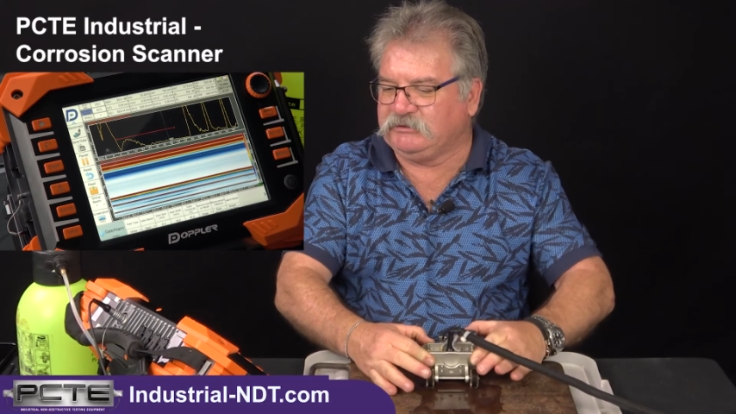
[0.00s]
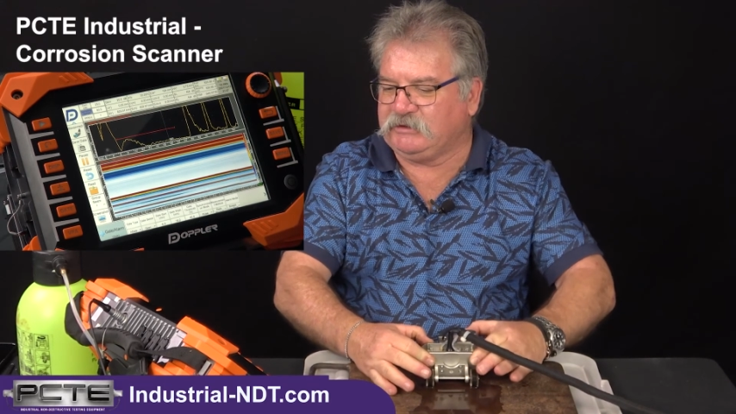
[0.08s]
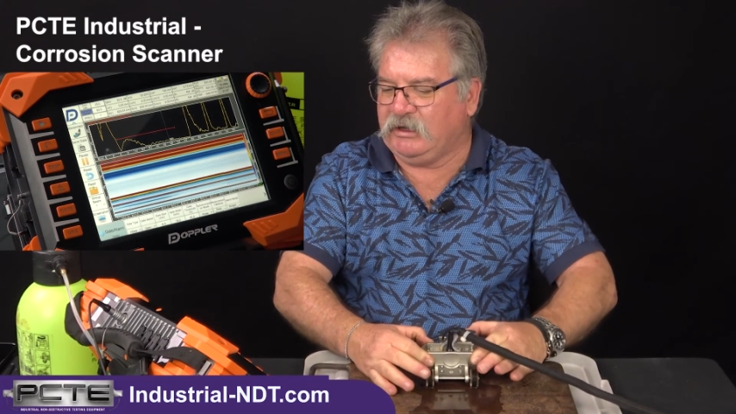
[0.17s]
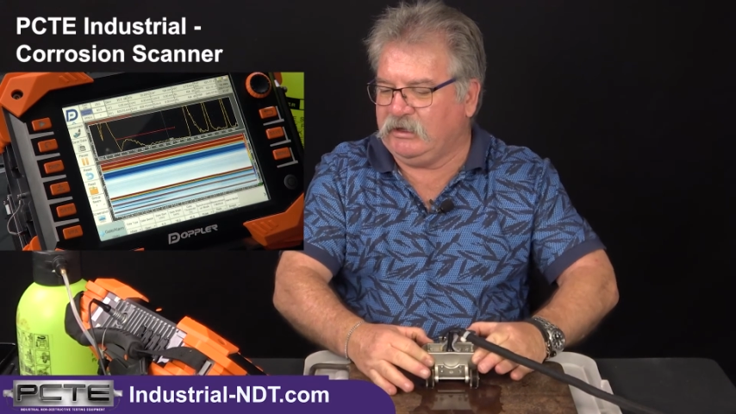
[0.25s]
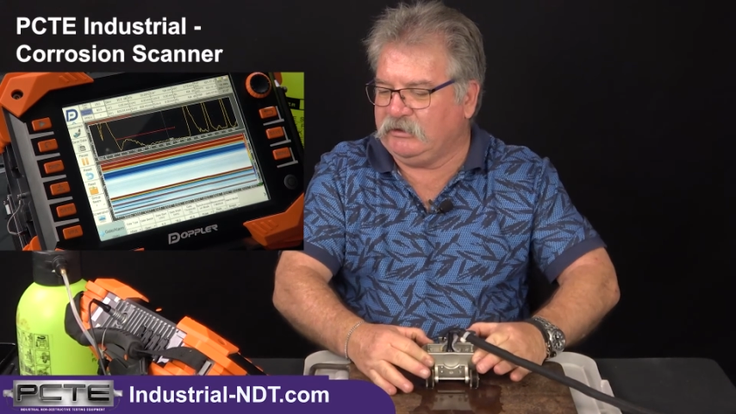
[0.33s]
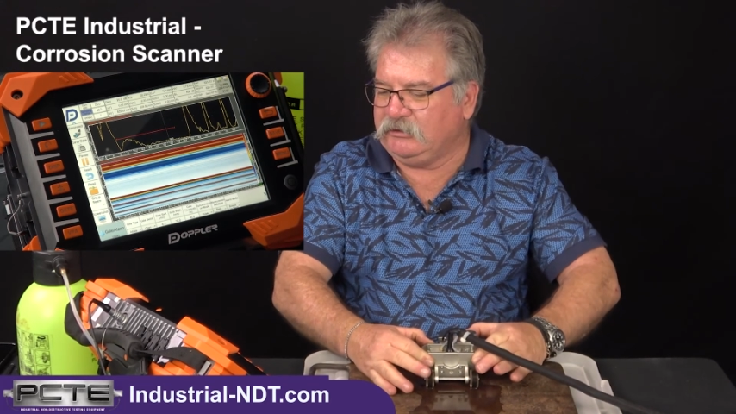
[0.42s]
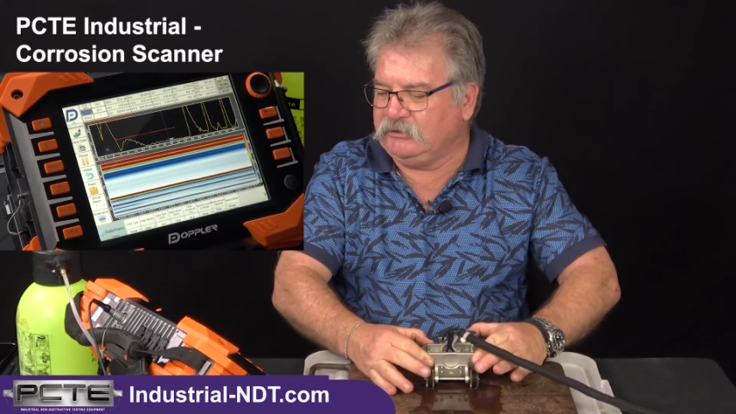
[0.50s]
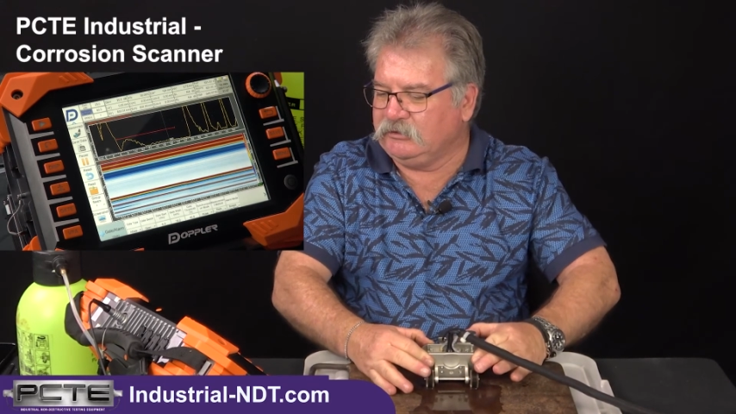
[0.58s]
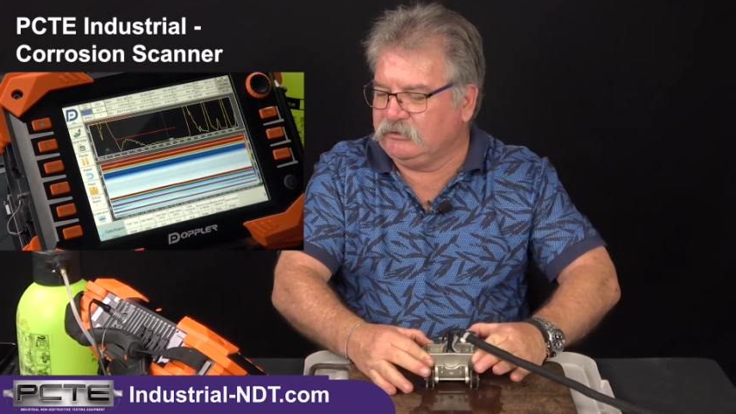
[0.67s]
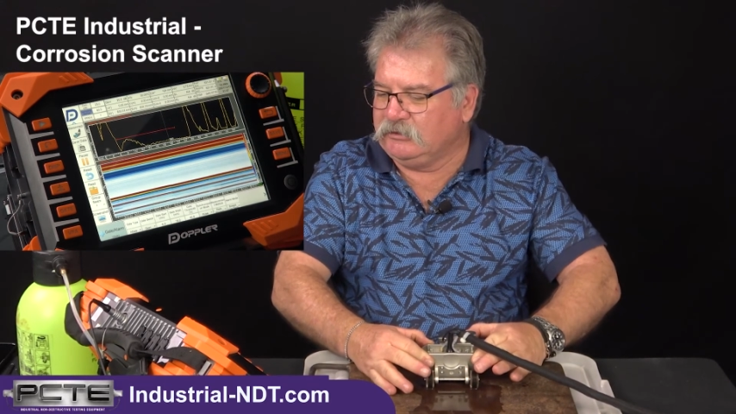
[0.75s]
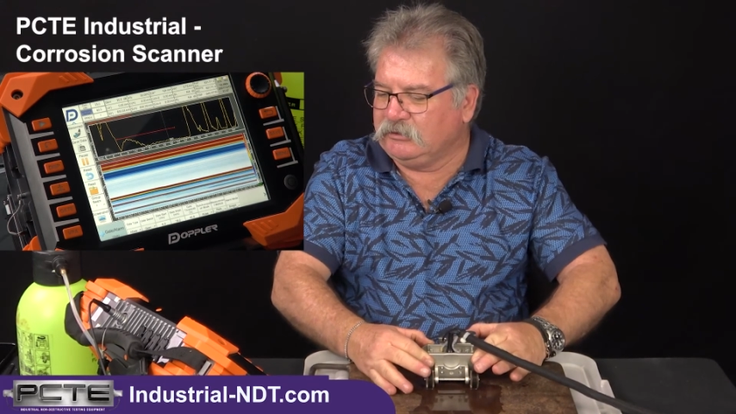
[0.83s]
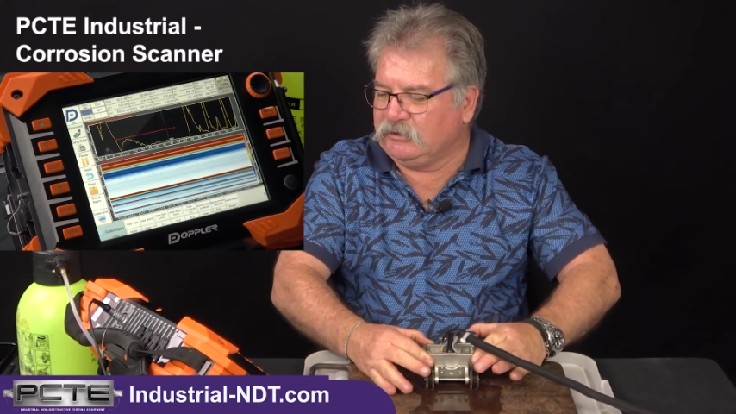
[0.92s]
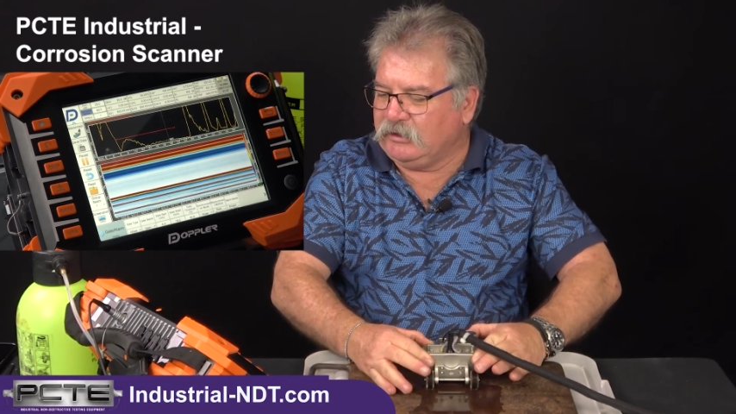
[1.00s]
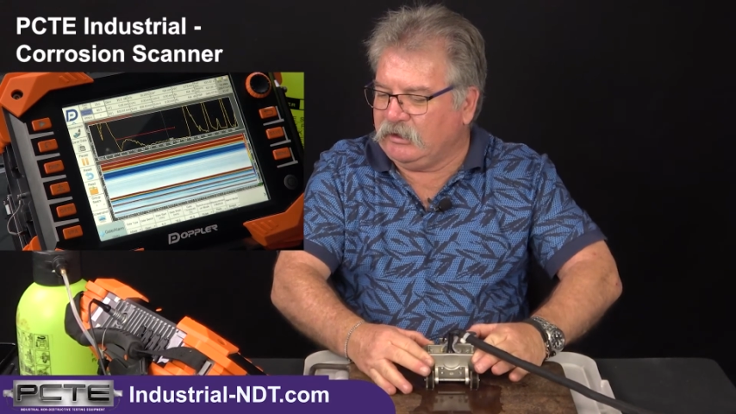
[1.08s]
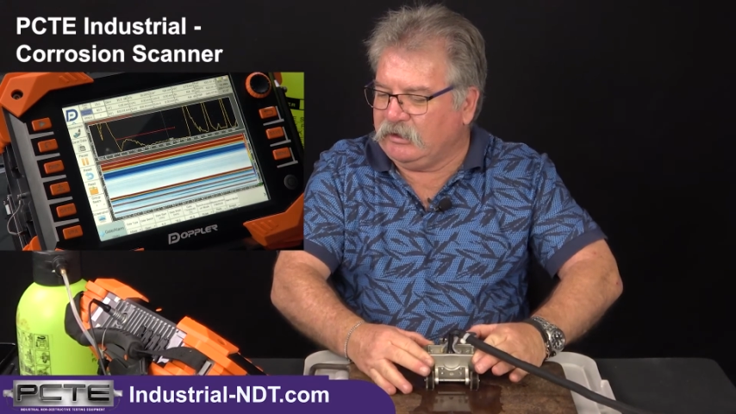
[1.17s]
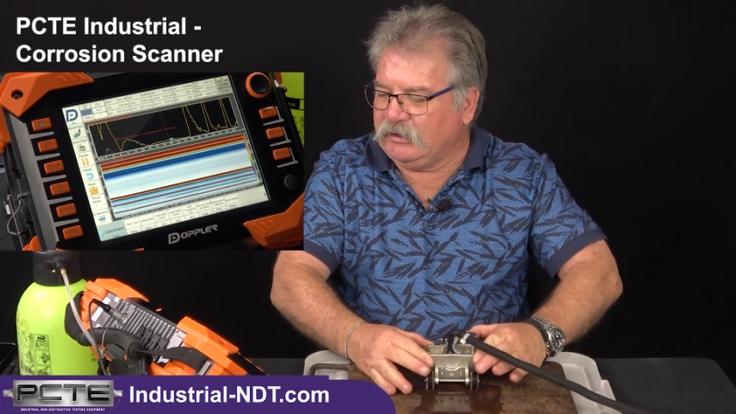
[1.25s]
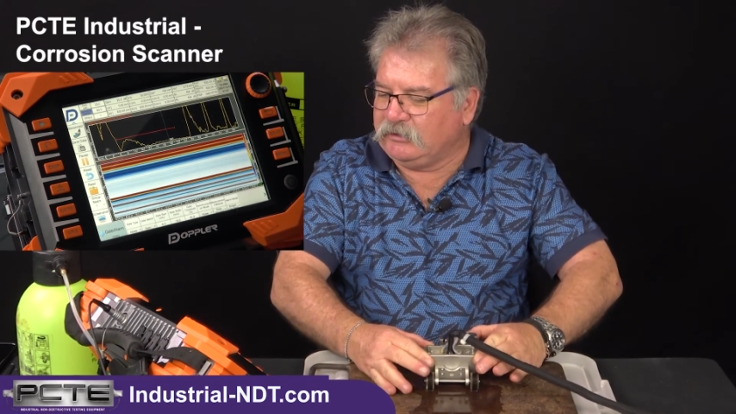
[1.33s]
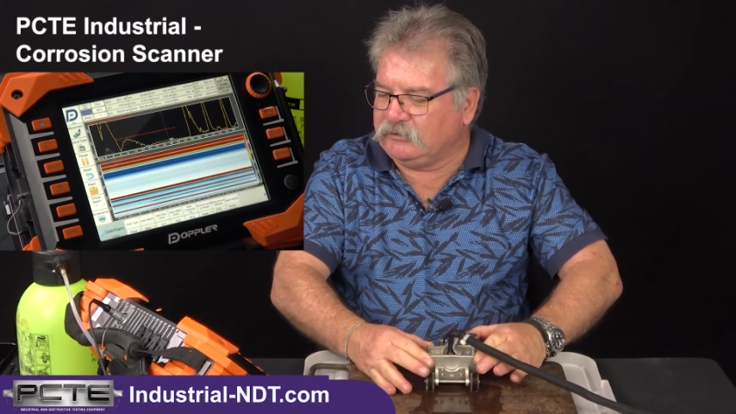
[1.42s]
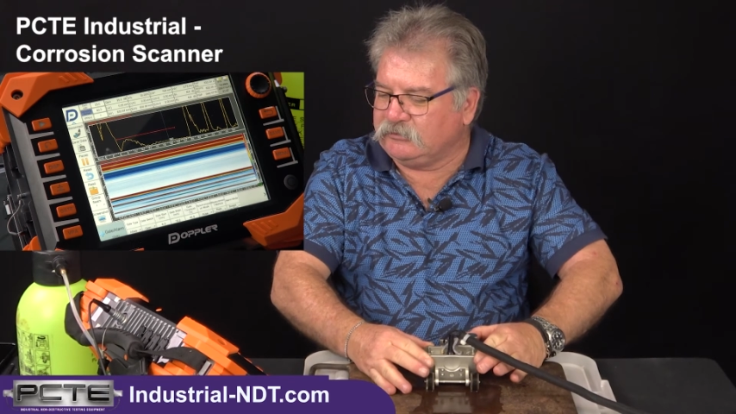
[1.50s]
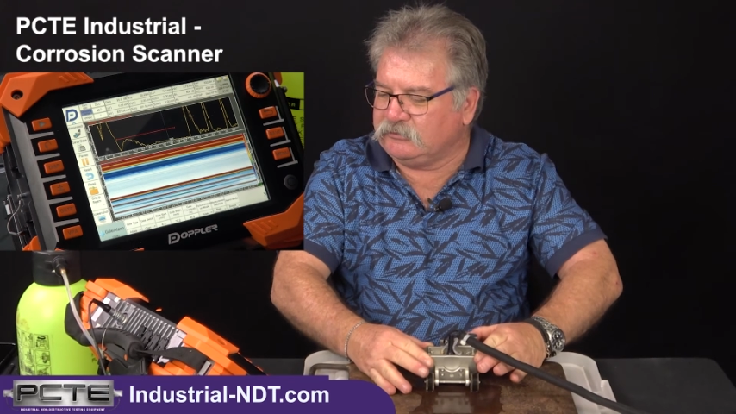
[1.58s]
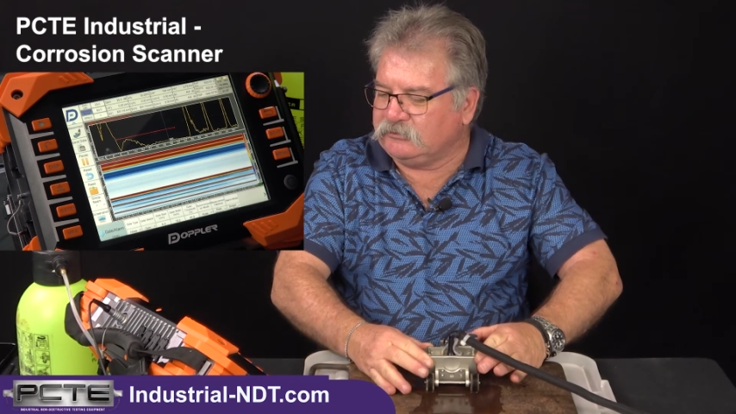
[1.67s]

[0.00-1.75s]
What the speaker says: scan, and